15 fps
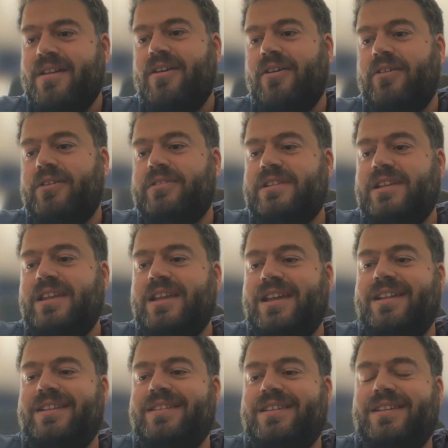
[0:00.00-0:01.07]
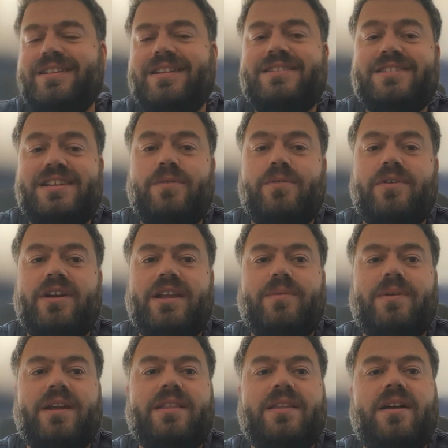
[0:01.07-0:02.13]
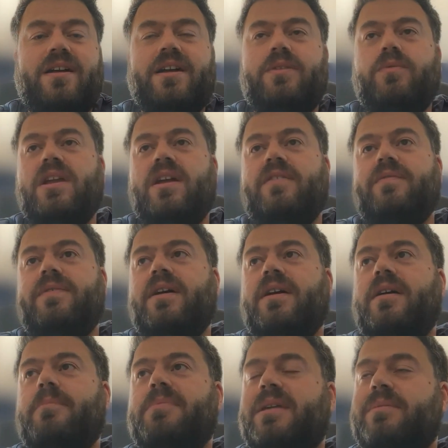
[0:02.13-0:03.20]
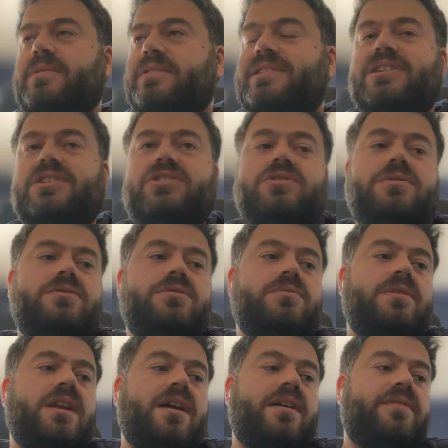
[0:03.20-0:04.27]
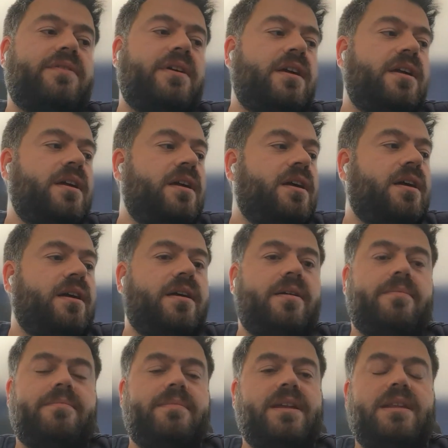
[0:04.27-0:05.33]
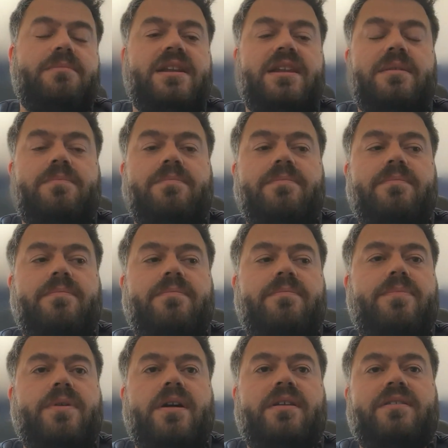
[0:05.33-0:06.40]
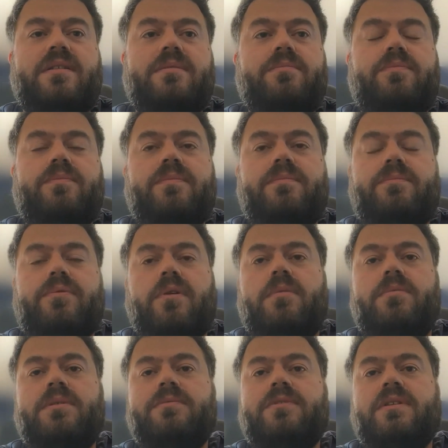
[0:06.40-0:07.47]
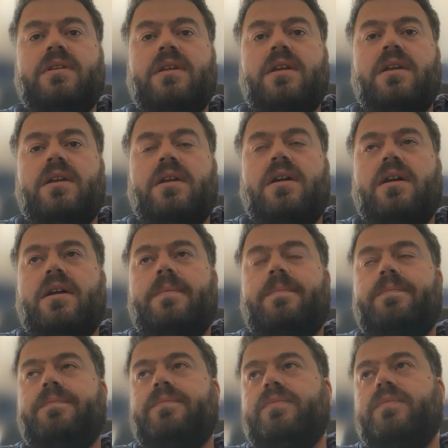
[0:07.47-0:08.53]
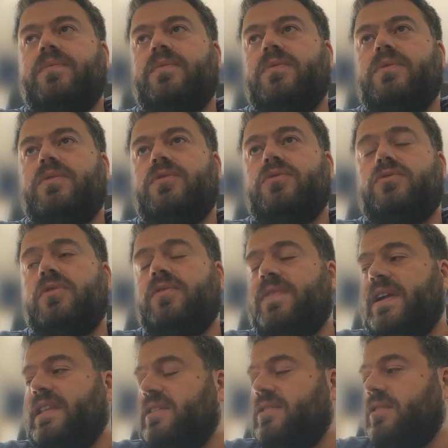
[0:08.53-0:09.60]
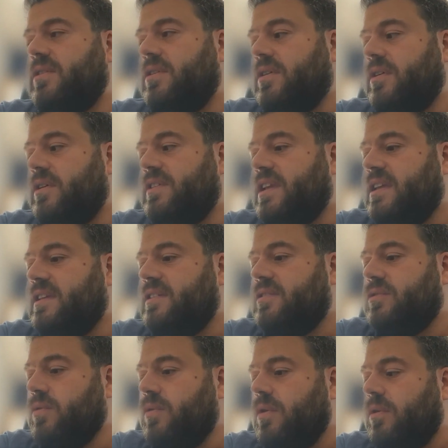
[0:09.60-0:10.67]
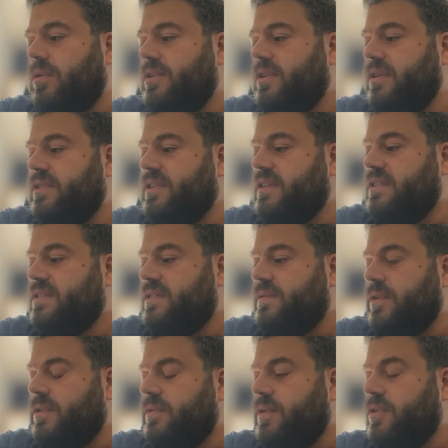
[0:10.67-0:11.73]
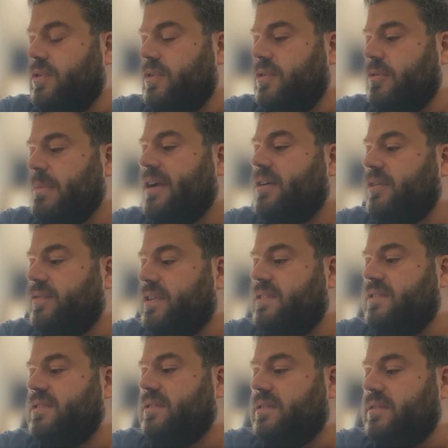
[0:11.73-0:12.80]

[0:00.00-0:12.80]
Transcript: honestly, and that's still running right now. And we have payment issues. We have many bugs and problems, um, due to the fact that our tech is too old on this for the back office,